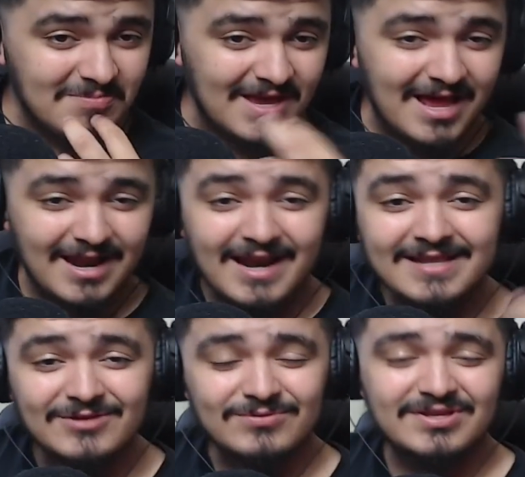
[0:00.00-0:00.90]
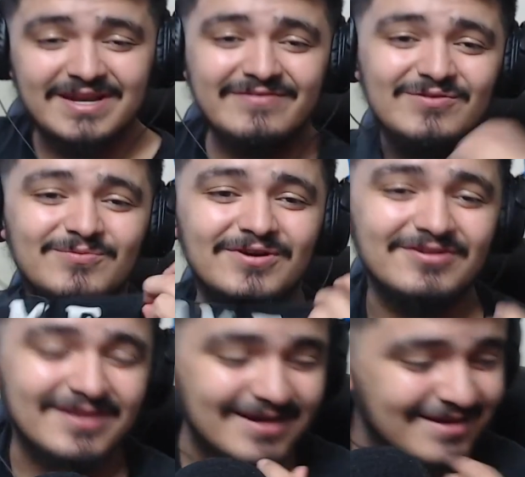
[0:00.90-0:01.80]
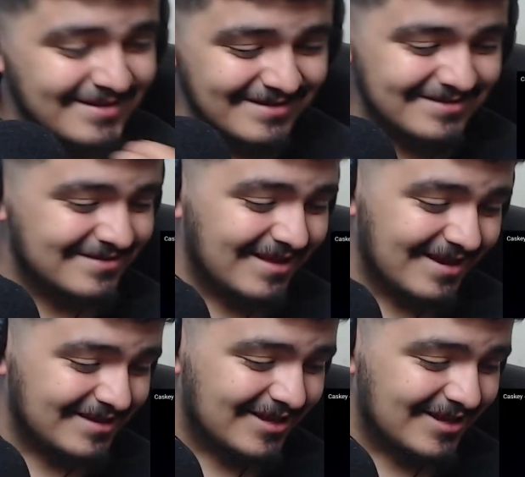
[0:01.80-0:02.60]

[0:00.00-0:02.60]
I like the nephew part. I like that one.